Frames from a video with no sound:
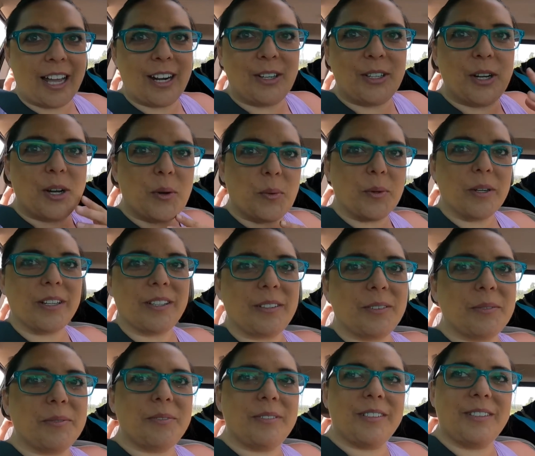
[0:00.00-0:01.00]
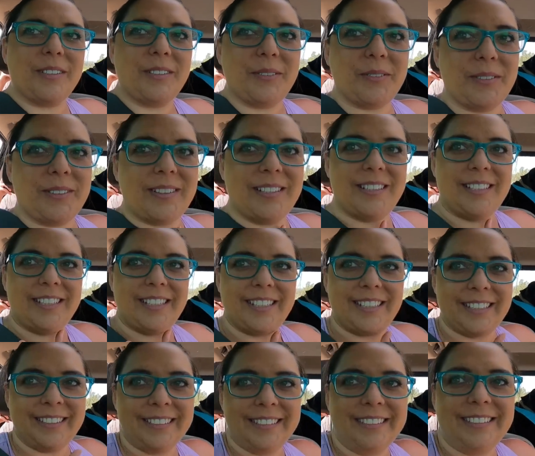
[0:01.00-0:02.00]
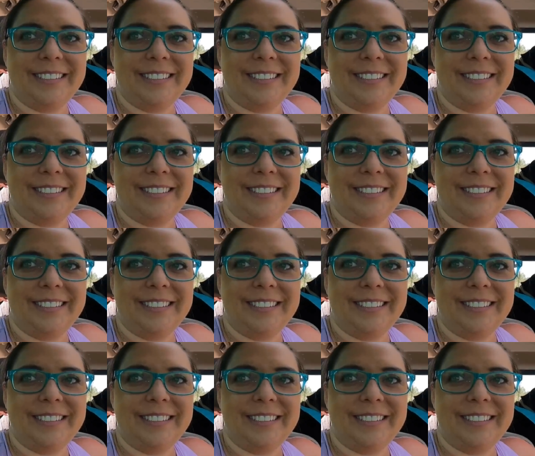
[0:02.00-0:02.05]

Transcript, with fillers: I don't know, we're, we'll, we'll see.